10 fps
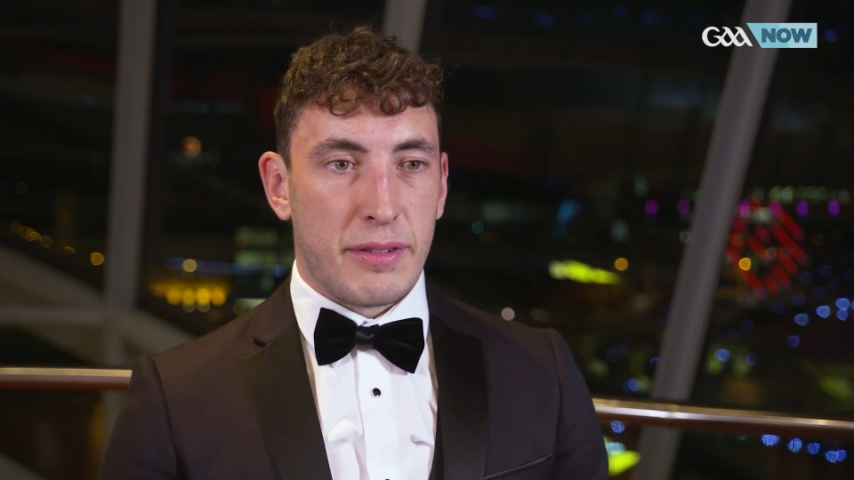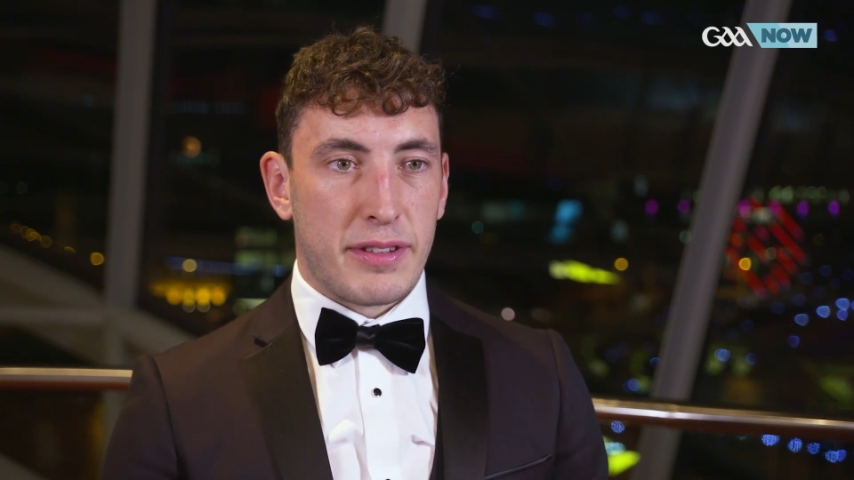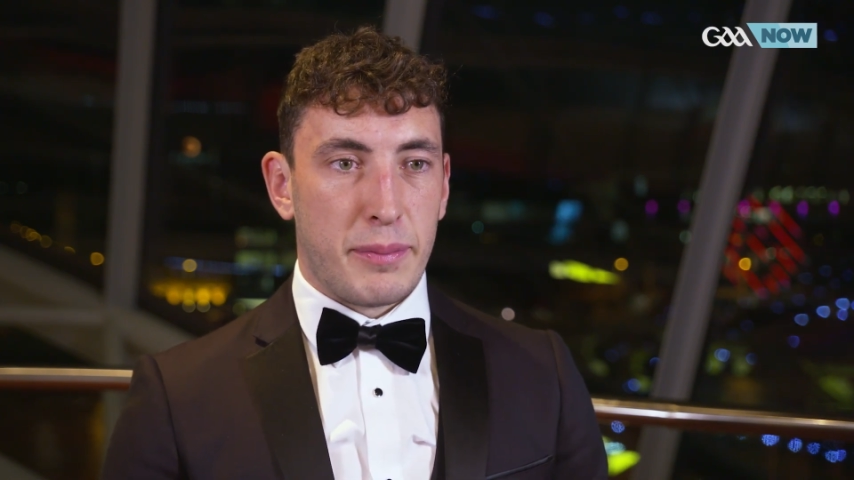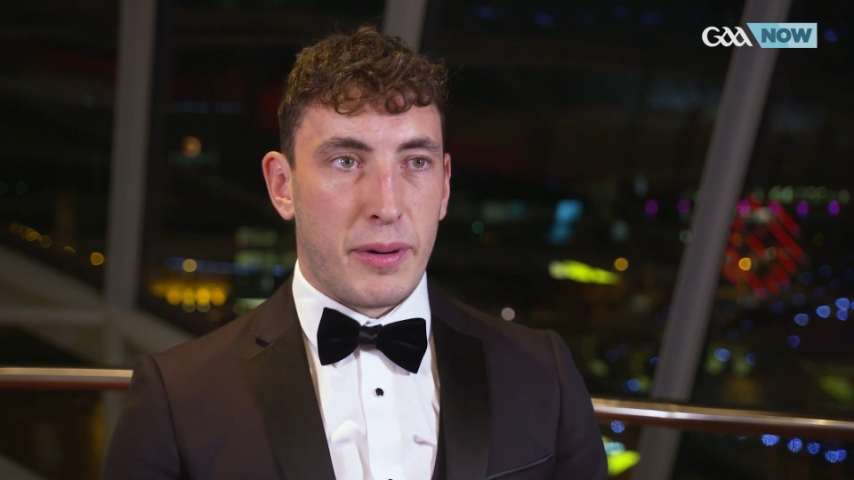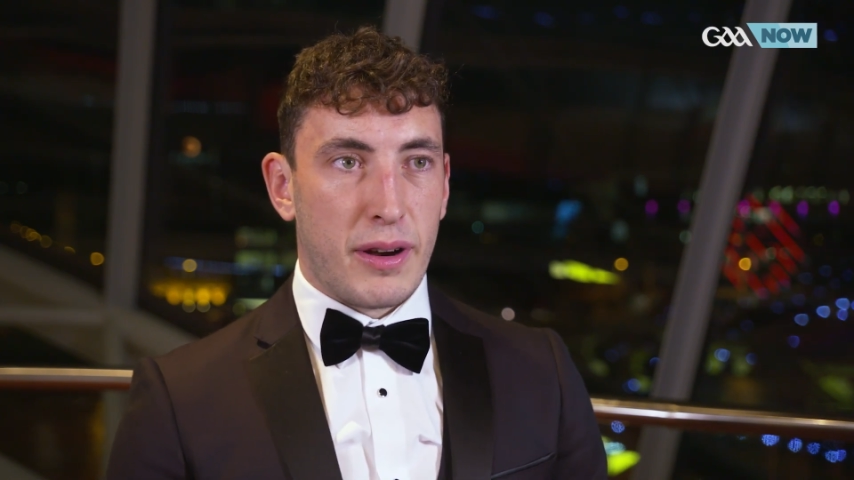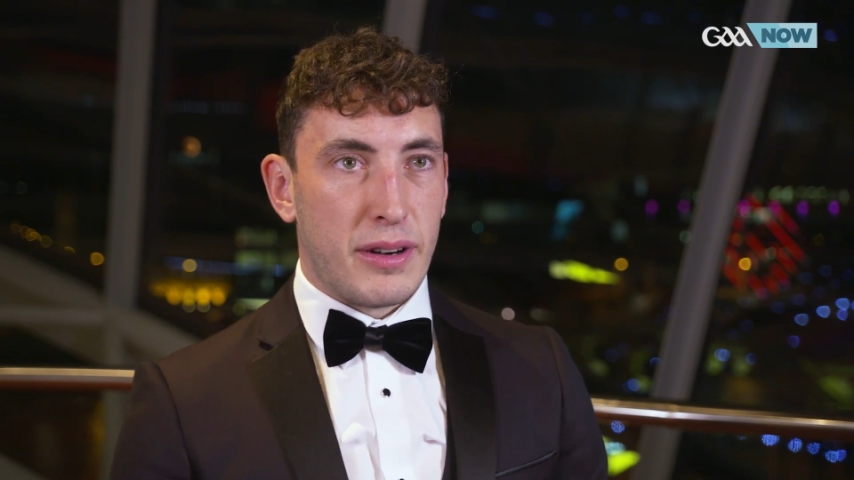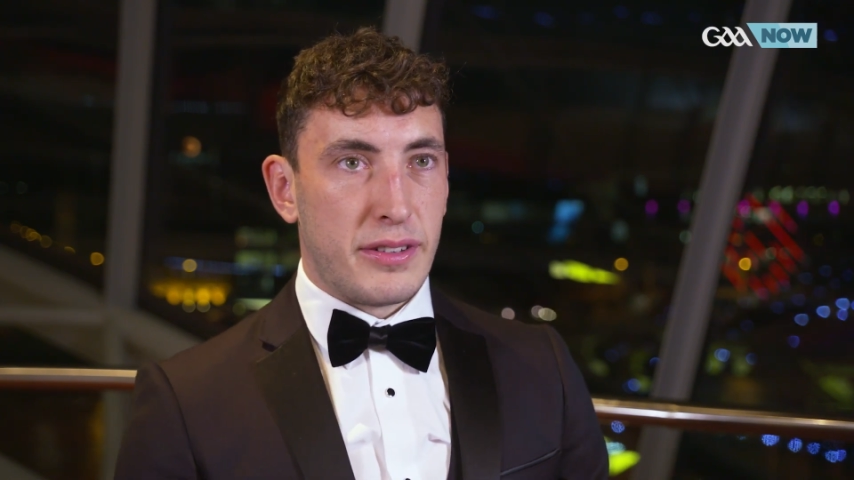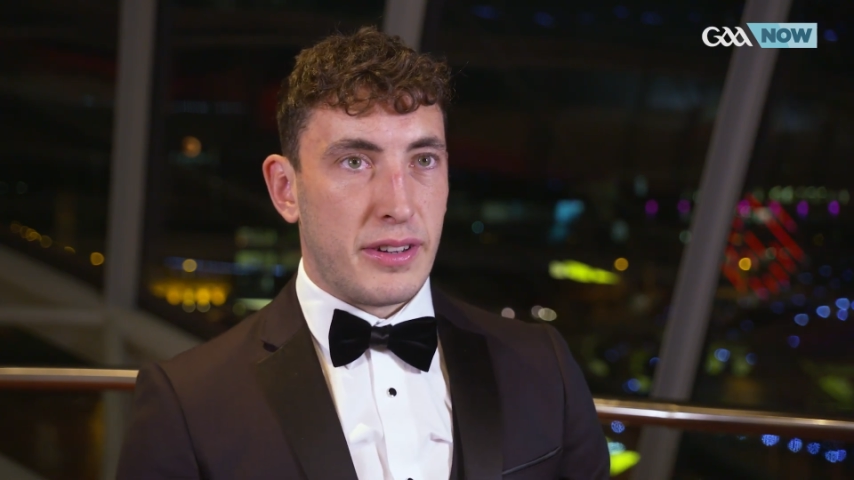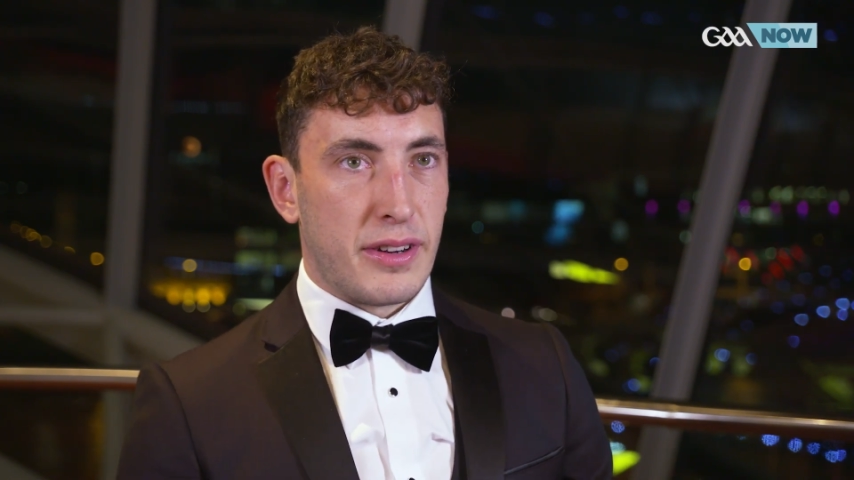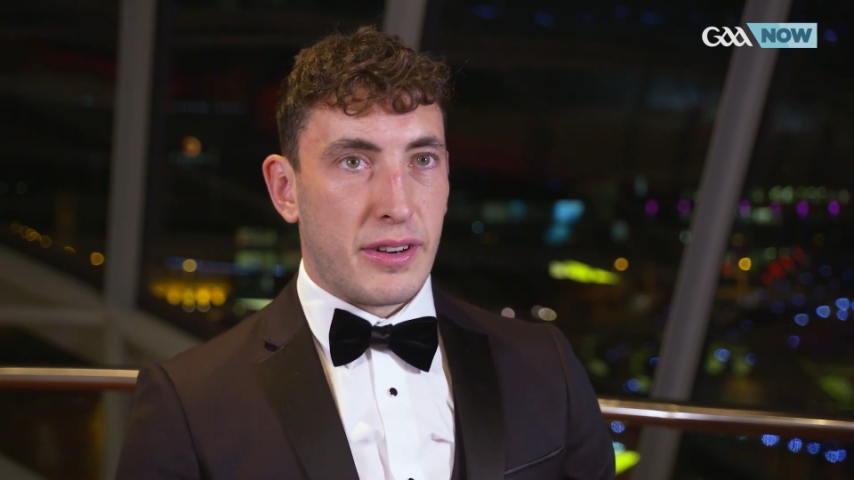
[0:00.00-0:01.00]
it was an
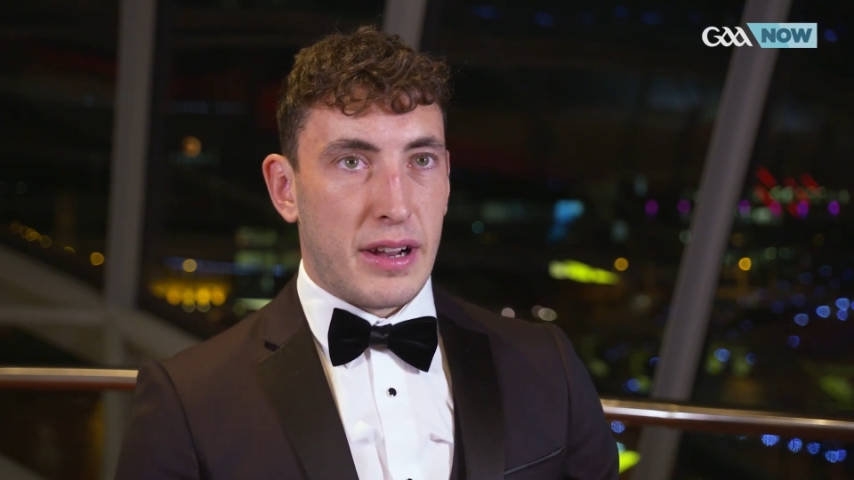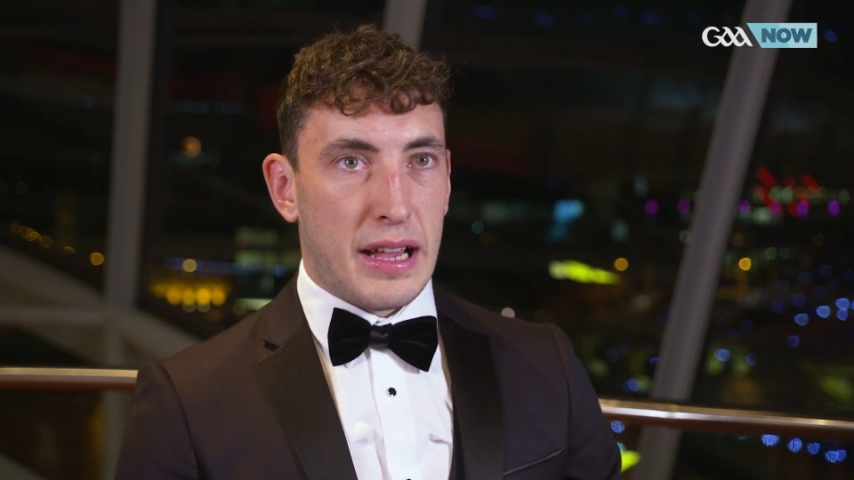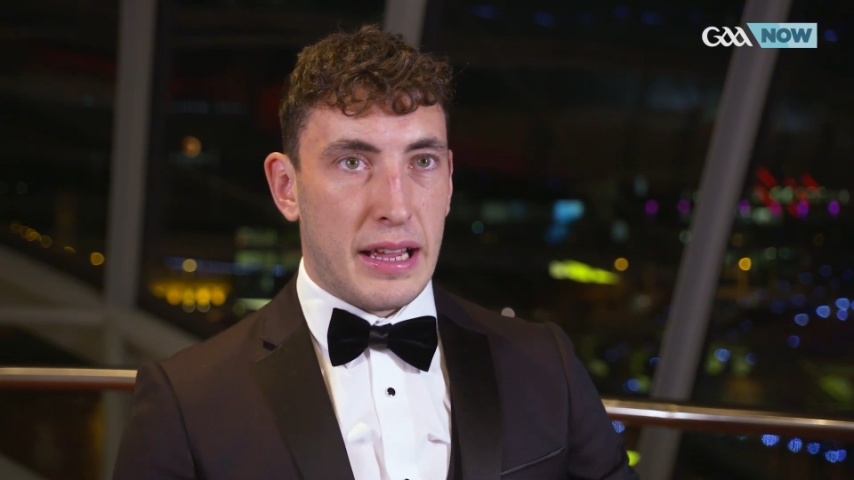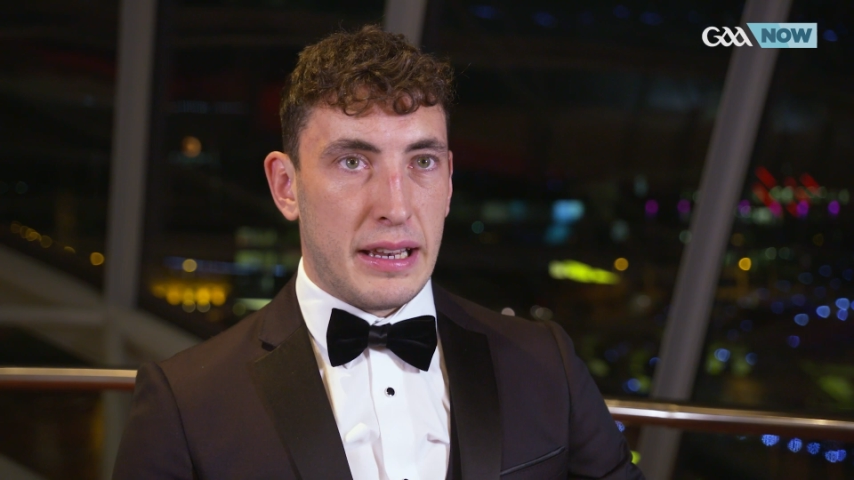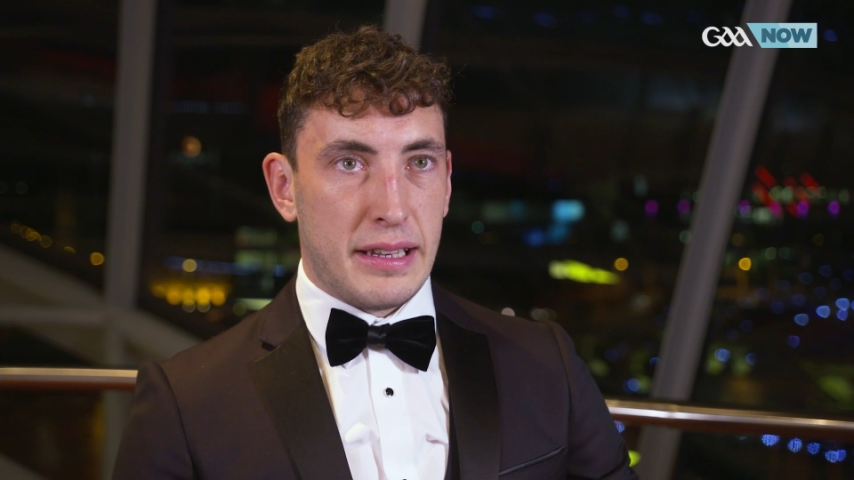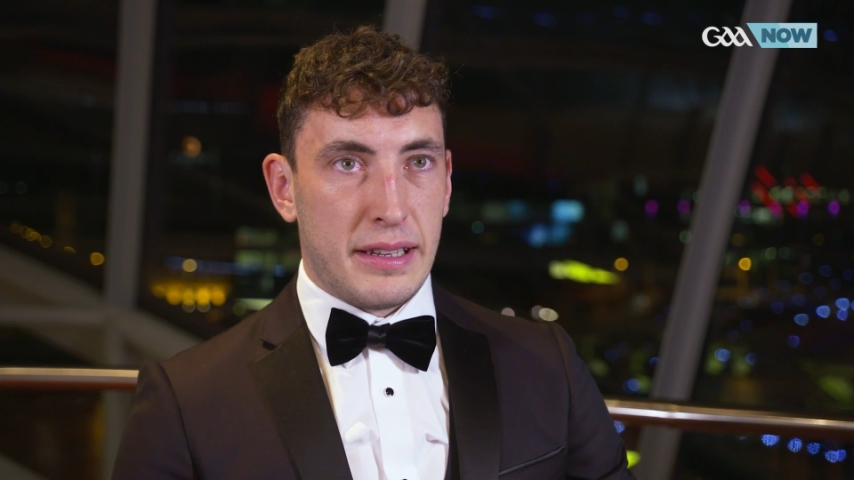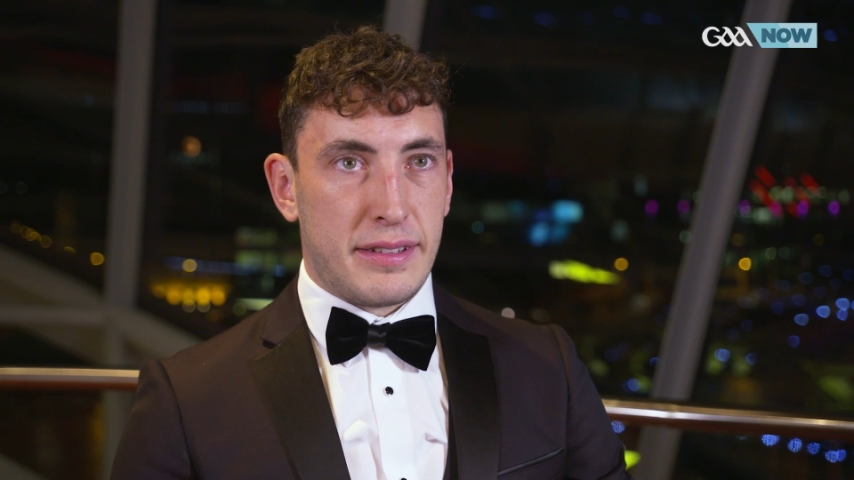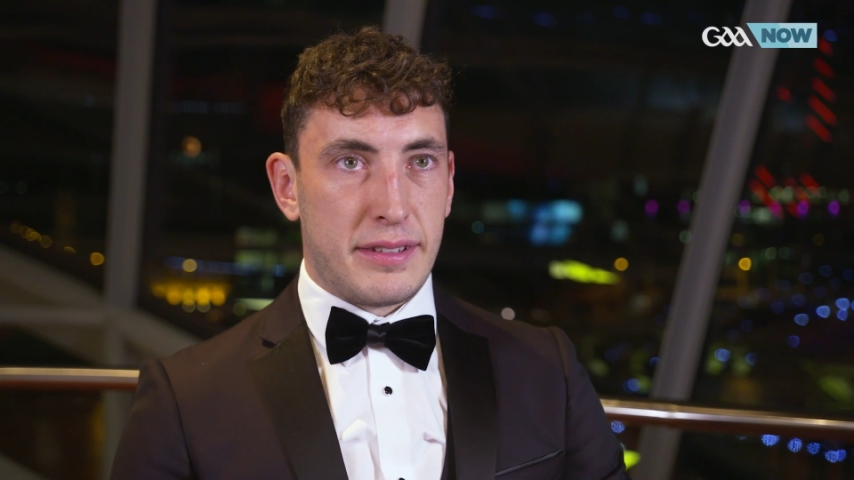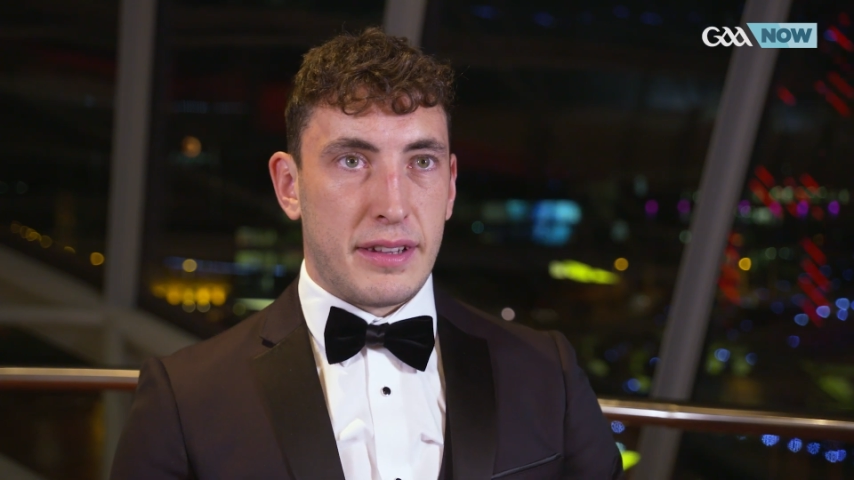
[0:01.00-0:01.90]
important year, and